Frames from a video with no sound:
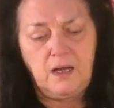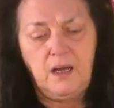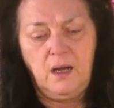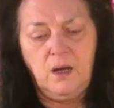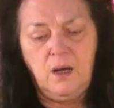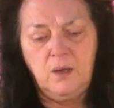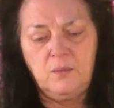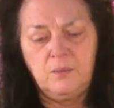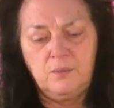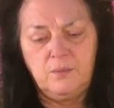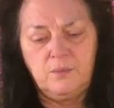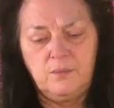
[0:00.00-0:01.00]

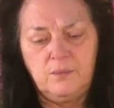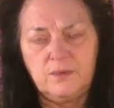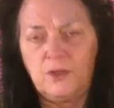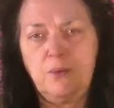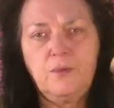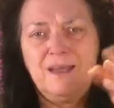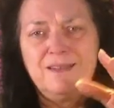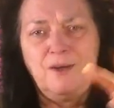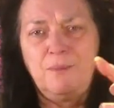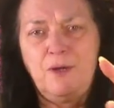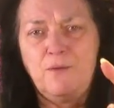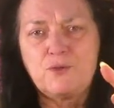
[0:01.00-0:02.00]
Um, don't and
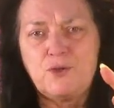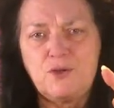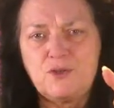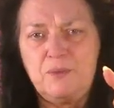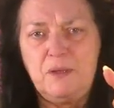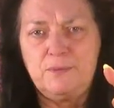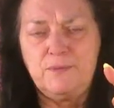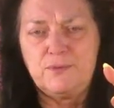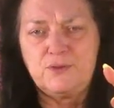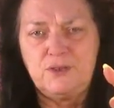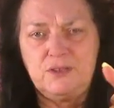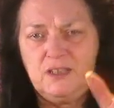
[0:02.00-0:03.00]
don't be overcharging people
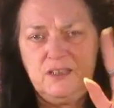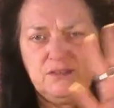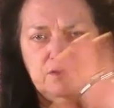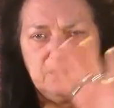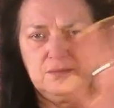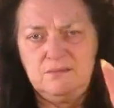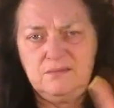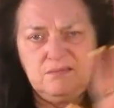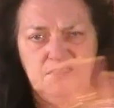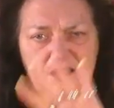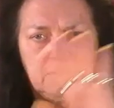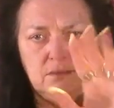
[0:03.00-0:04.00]
for shit either.
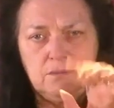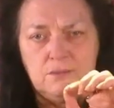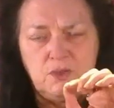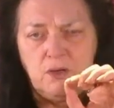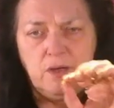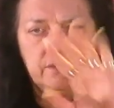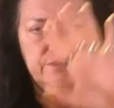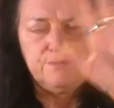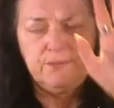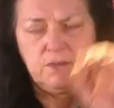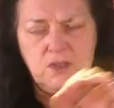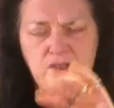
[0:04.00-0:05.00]
Just, sorry.
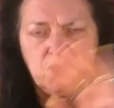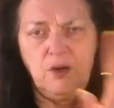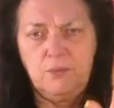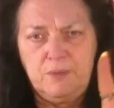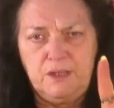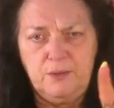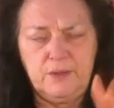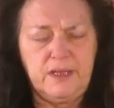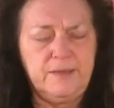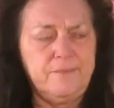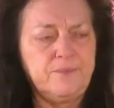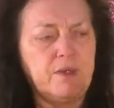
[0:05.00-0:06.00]
Just don't be doing that.